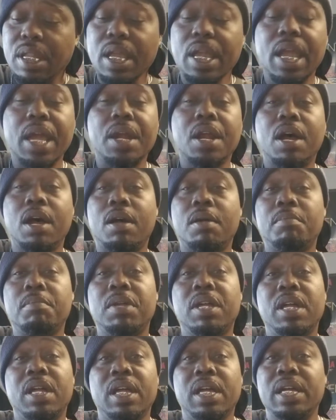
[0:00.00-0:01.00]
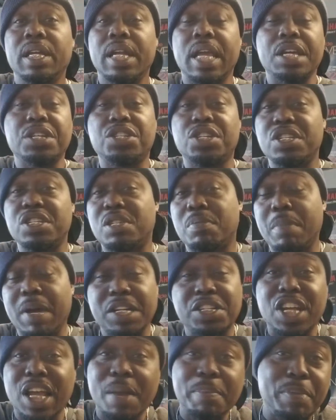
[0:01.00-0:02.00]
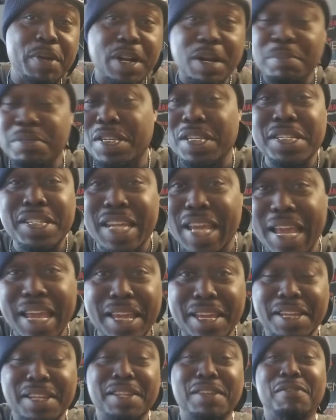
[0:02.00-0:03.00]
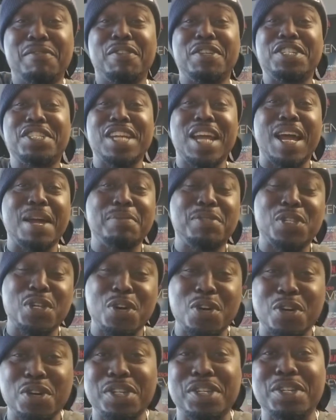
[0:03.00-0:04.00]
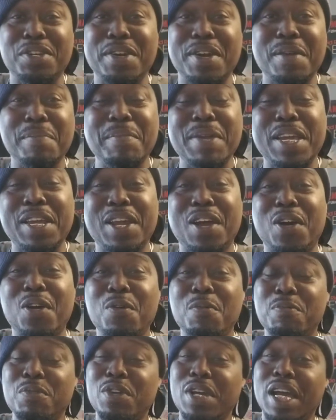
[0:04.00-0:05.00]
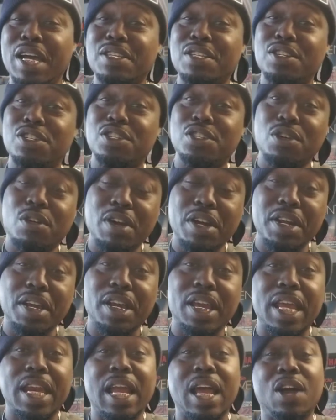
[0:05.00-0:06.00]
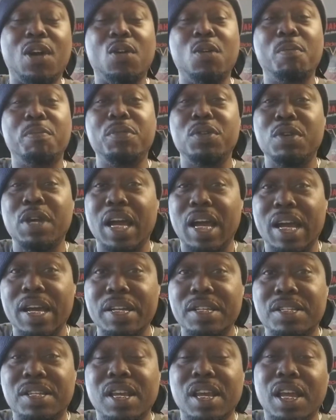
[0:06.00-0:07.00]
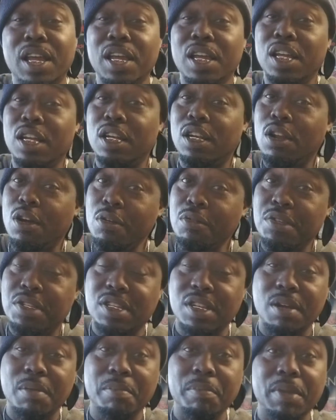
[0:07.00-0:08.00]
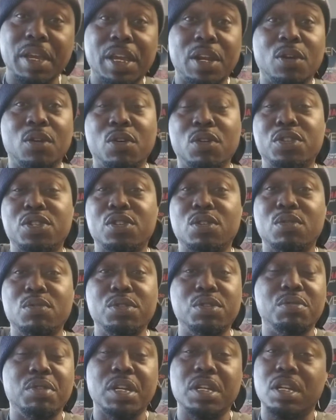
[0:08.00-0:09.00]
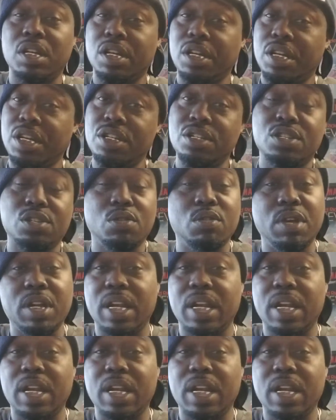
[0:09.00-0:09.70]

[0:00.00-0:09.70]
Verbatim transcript: And um, that's just my chop it up today for Shop Talk. You know what I mean? I hope you guys enjoyed it, and I hope you guys learned something. And also, you can look into it.